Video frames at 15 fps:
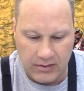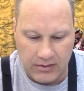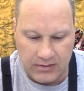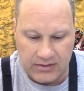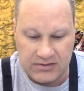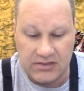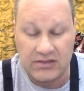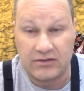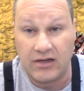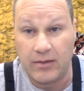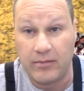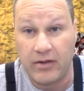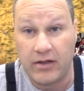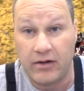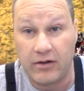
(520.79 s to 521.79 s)
this is a
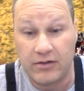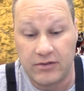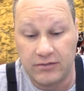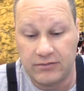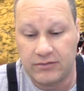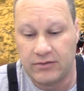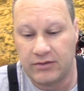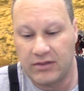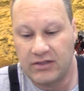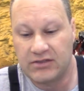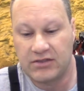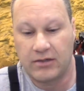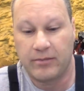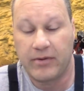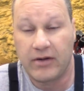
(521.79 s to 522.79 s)
lot better,
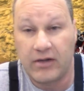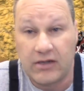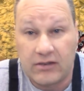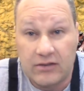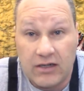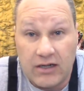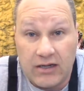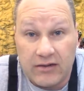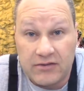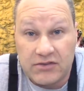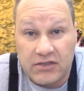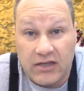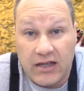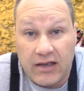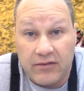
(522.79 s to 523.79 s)
this and a pair of gloves,
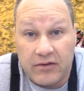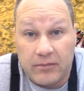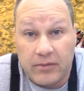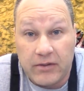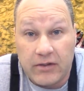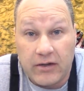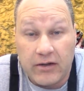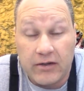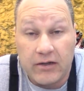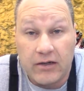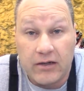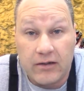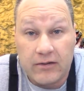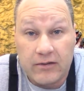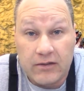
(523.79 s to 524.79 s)
than having to put on
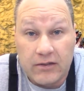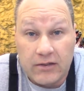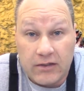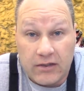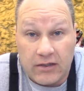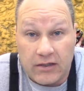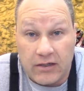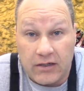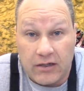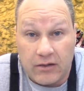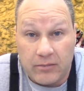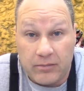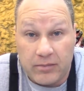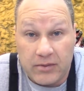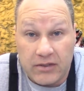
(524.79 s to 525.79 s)
a, you
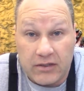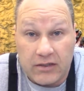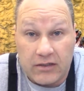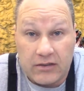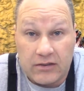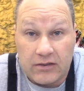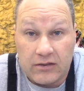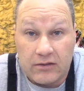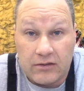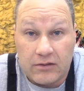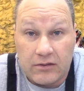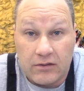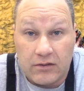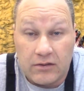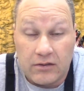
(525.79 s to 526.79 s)
know, big
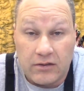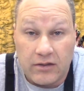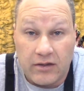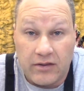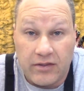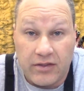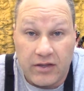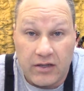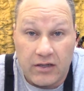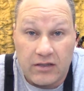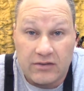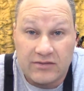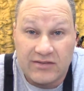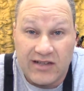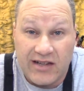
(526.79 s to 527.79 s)

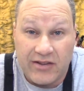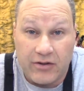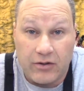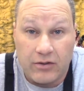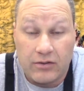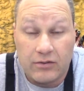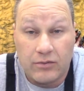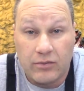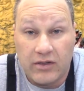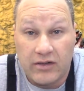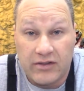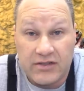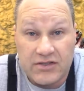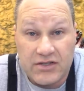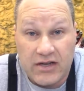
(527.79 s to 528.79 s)
thick leather
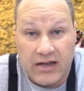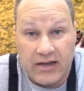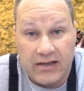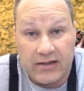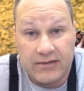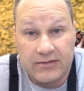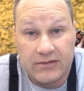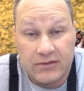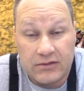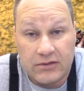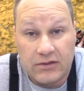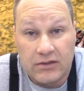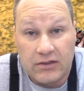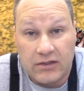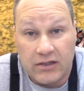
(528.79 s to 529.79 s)
welding jacket
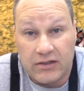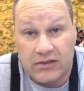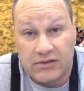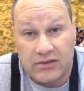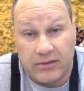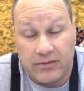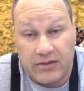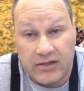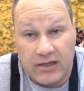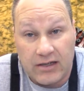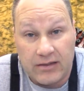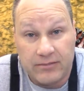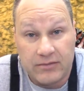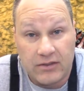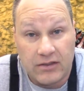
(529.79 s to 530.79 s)
in the summertime.